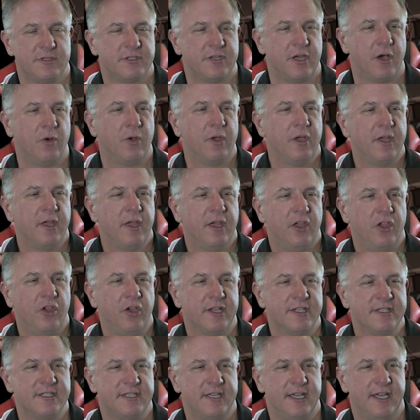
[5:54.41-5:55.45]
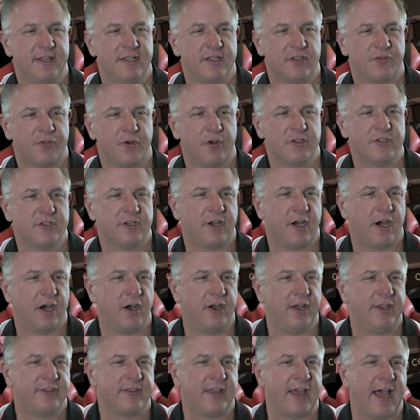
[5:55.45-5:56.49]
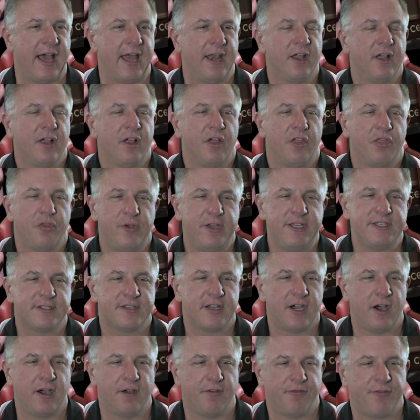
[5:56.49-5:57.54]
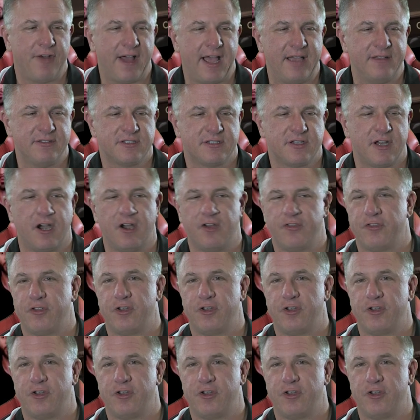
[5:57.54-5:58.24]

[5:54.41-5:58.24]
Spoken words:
So you can see in this Frozen Heart, he's got 3-star and 5 stars.